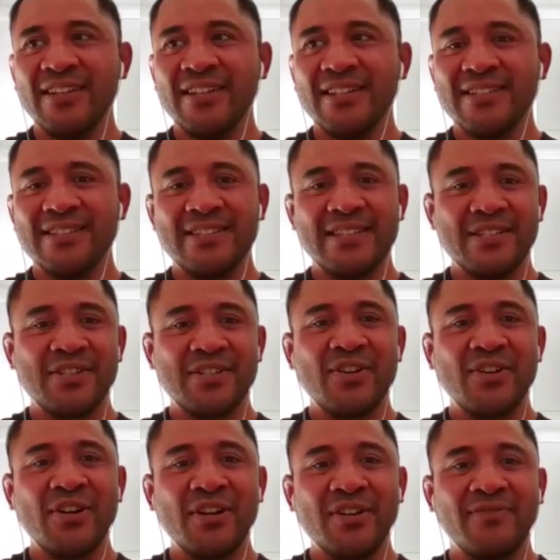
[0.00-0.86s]
it's this
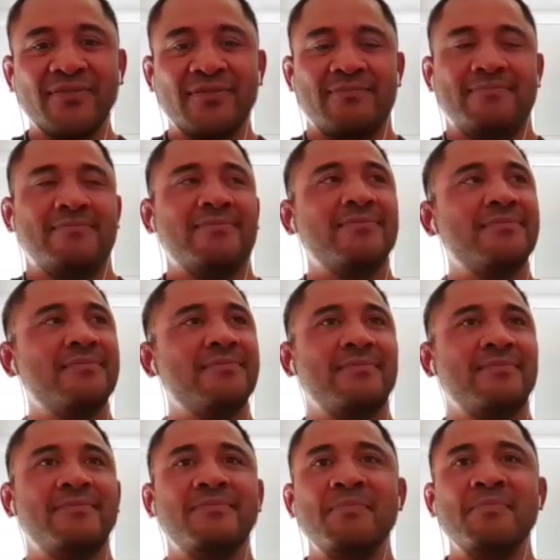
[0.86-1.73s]
kind of
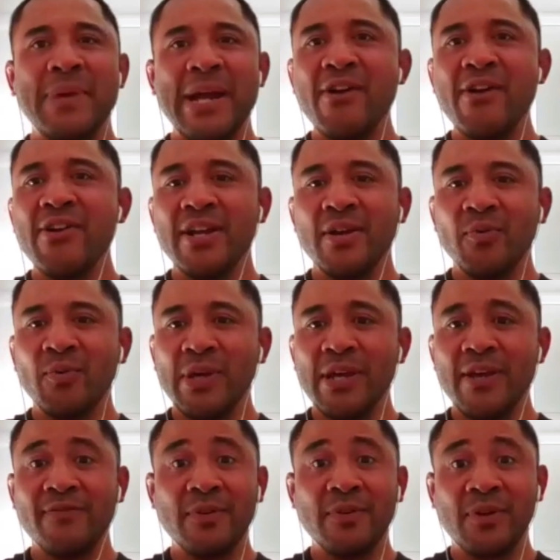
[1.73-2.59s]
barrier
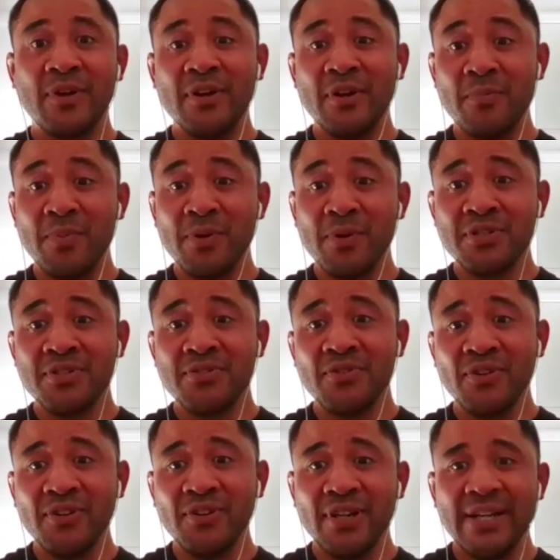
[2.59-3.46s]
we have to kind of push
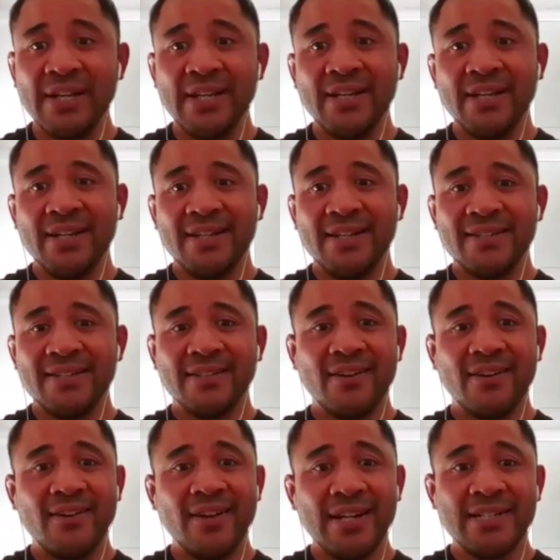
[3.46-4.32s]
through to
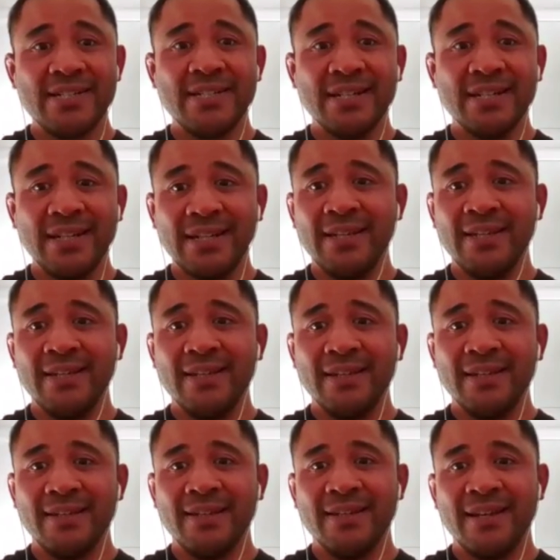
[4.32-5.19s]
go, actually,
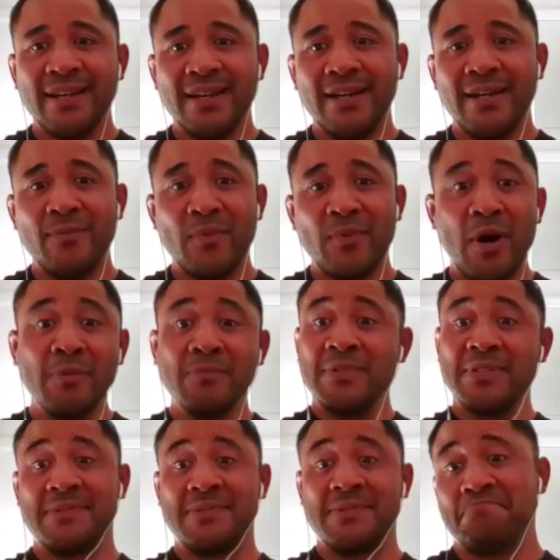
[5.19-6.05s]

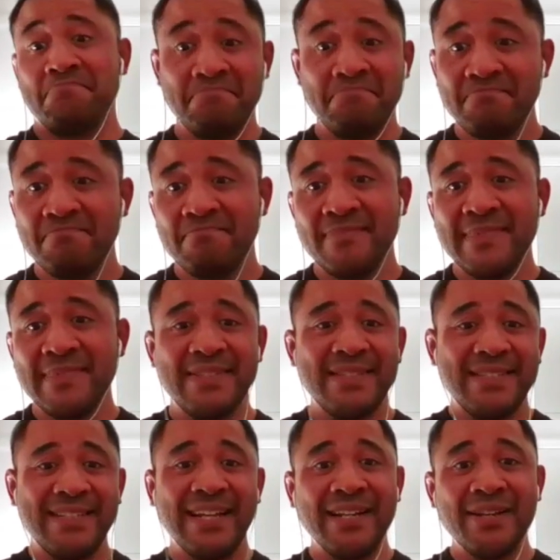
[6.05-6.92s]
I'm just
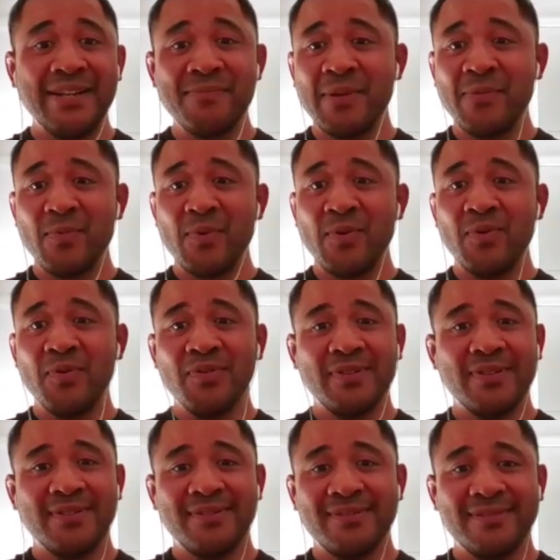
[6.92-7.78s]
telling
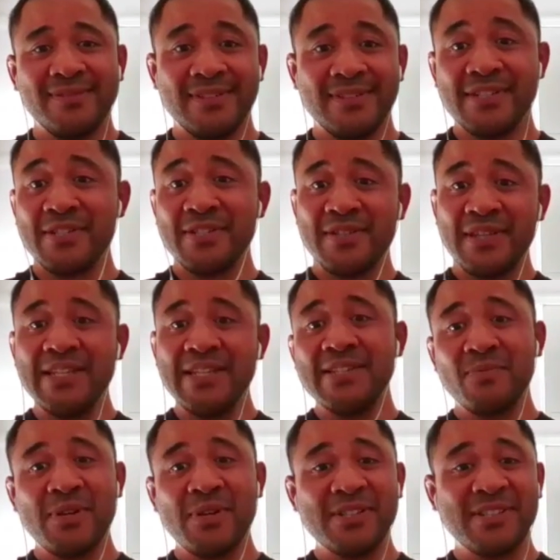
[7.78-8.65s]
people
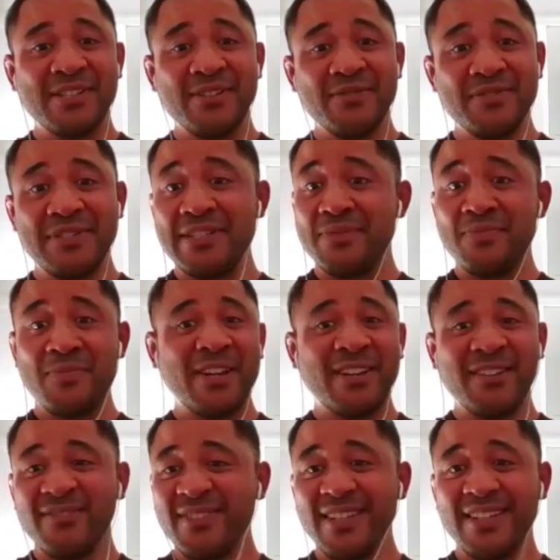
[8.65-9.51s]
these are my skills, these are my
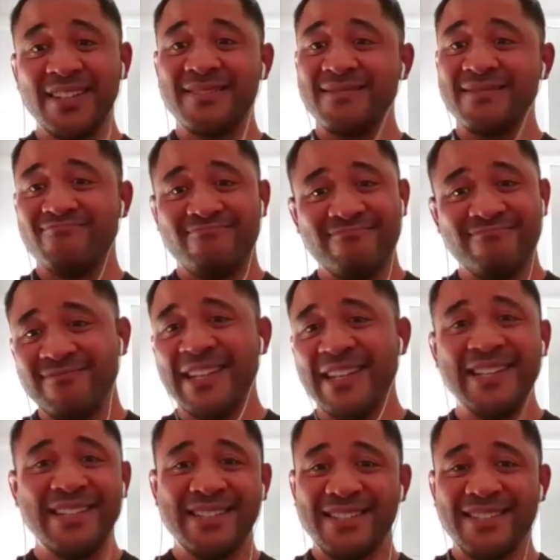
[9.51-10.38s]
giftings.
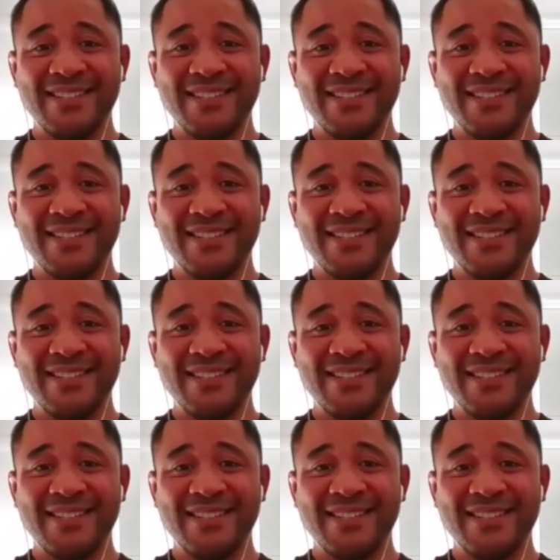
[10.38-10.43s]
It's